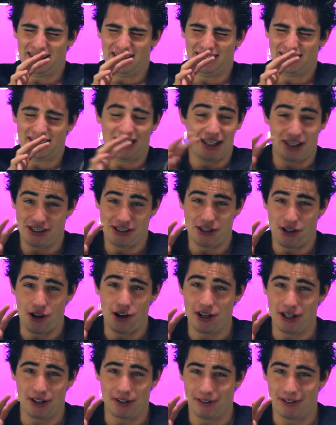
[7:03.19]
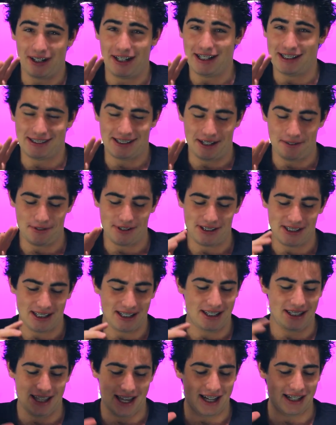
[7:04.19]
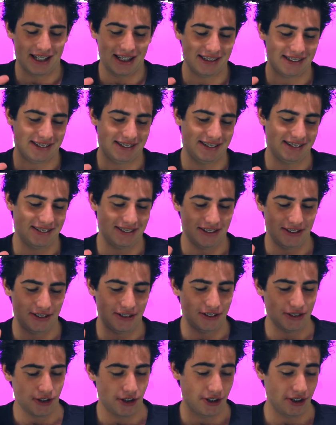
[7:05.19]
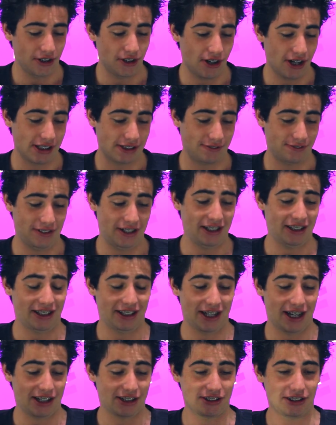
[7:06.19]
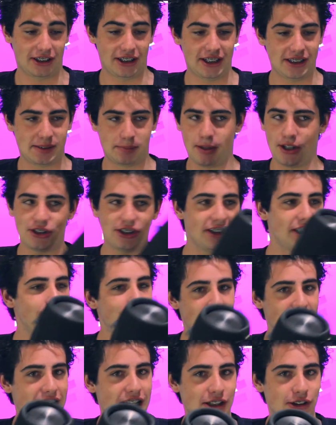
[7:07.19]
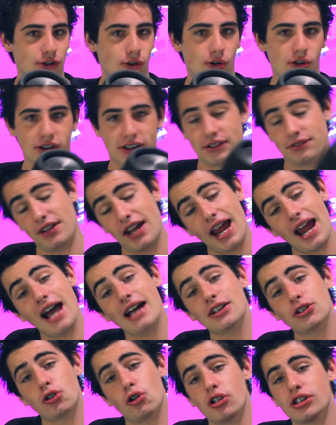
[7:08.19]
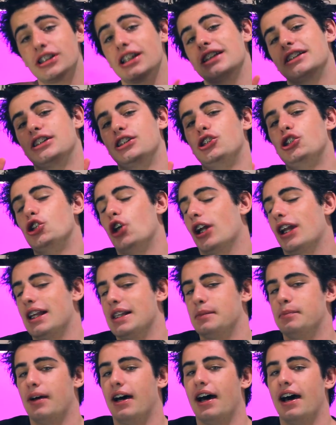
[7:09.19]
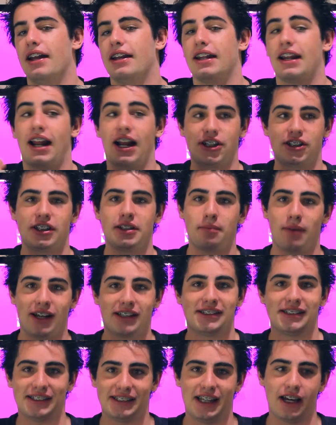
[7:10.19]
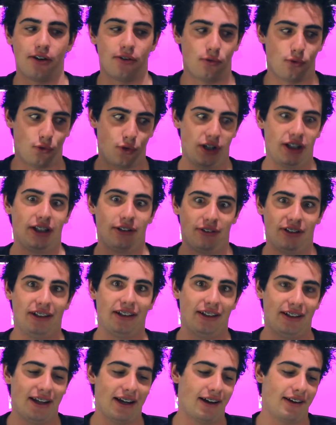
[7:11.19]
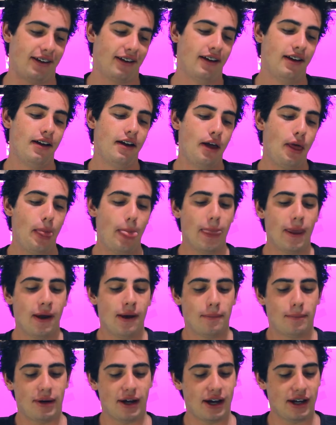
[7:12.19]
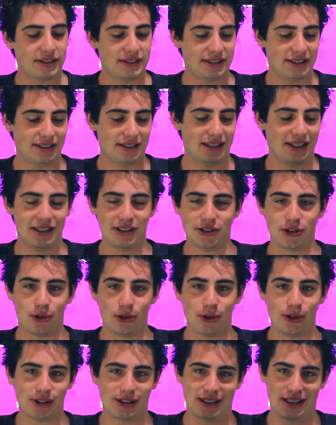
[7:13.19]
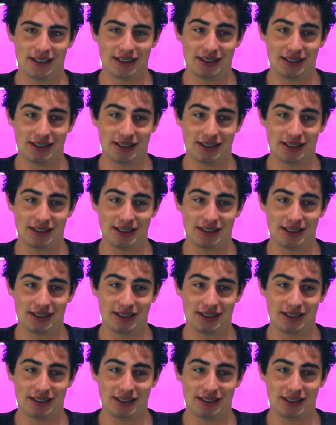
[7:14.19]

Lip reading: they just hurt your ears, let me tell you that. It's not a nice feeling, actually, especially if you're indoors. If you're outdoors, it's not as bad. It actually makes it sound really, really loud. But indoors, it